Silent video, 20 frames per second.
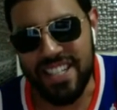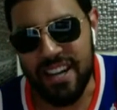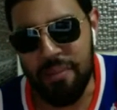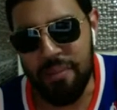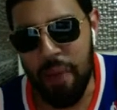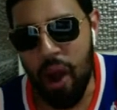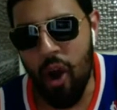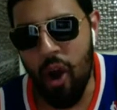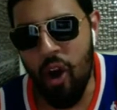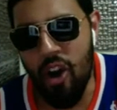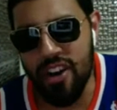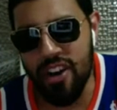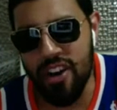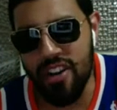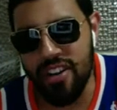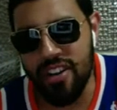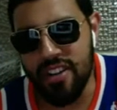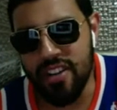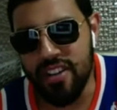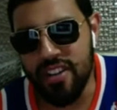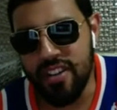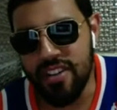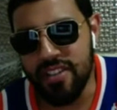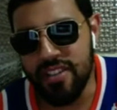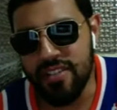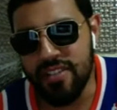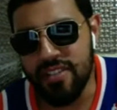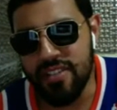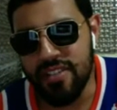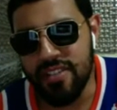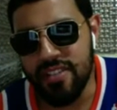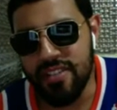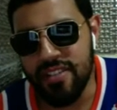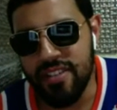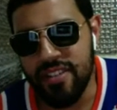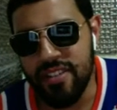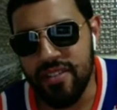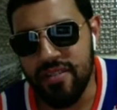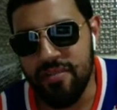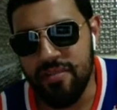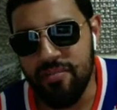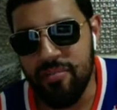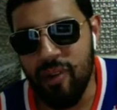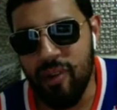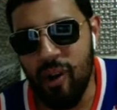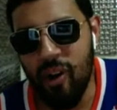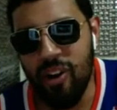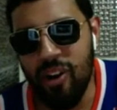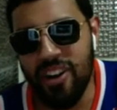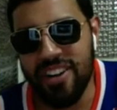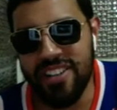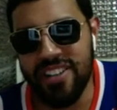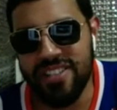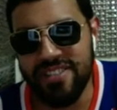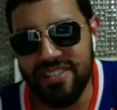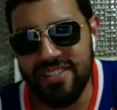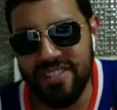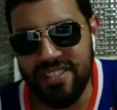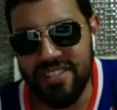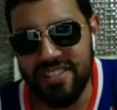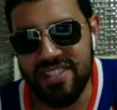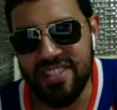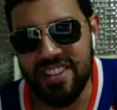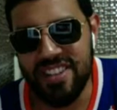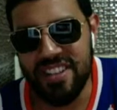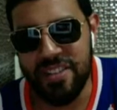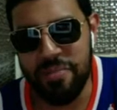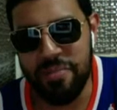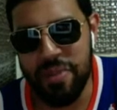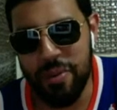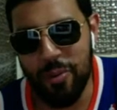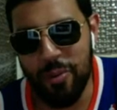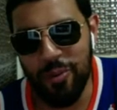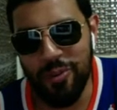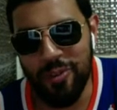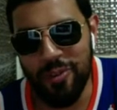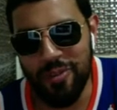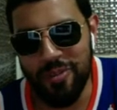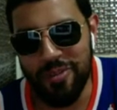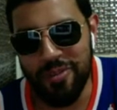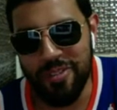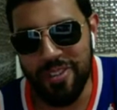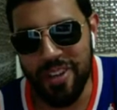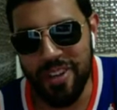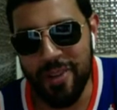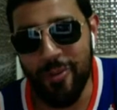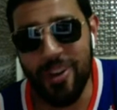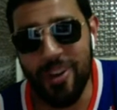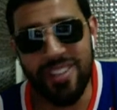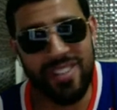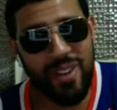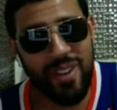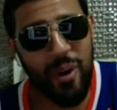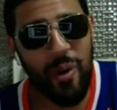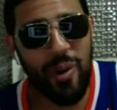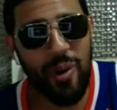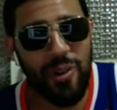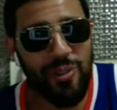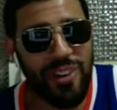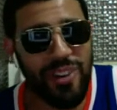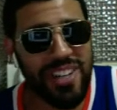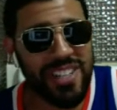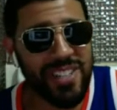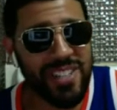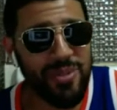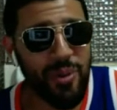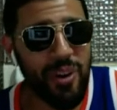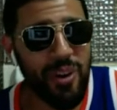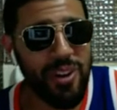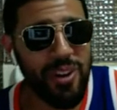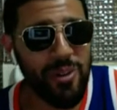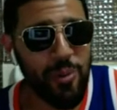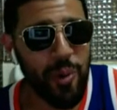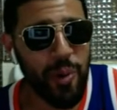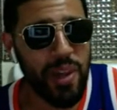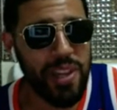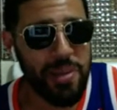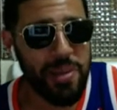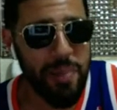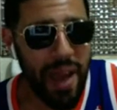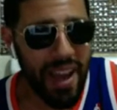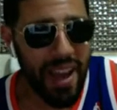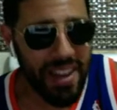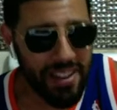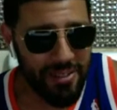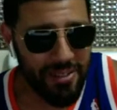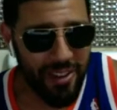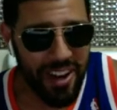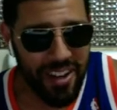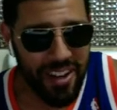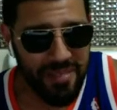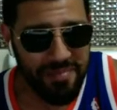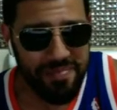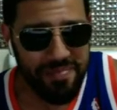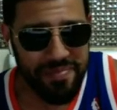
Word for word: my heart. My heart is telling me it wants to go with Rich Swann or Willie Mack, right?